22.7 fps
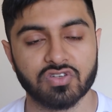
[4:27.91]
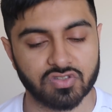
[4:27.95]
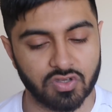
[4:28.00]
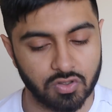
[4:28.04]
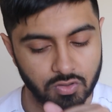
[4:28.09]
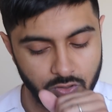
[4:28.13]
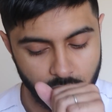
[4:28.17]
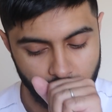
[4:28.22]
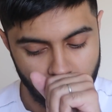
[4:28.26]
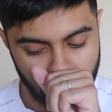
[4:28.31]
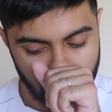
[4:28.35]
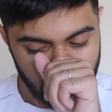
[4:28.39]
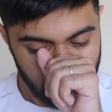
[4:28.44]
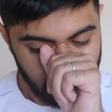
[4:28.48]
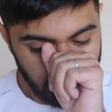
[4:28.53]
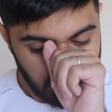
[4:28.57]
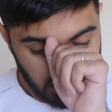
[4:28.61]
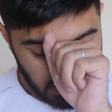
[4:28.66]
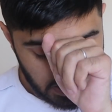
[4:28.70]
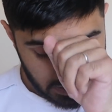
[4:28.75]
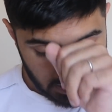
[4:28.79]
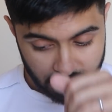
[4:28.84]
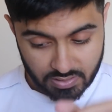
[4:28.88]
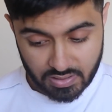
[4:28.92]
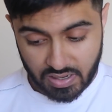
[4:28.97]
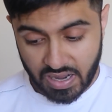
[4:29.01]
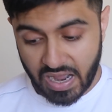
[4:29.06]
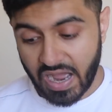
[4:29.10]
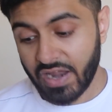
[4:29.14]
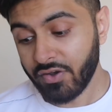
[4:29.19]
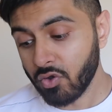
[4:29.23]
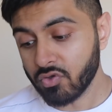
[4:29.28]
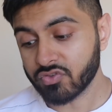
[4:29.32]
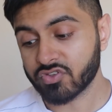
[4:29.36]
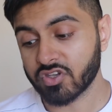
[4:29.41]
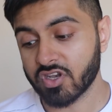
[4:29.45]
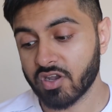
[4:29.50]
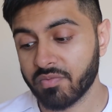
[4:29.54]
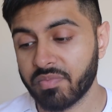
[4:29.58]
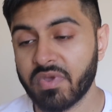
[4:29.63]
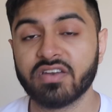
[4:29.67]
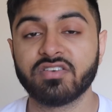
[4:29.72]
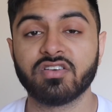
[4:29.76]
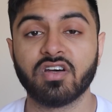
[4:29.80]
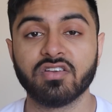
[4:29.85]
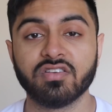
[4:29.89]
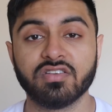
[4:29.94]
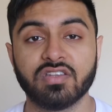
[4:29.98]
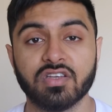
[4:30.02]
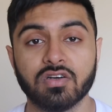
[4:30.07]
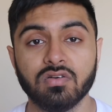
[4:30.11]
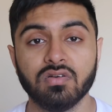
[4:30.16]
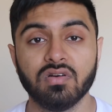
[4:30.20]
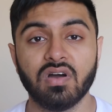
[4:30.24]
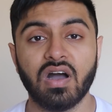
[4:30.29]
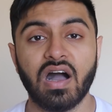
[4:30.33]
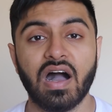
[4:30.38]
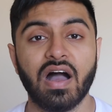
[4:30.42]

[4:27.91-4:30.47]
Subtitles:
So I know it's going to be a done deal.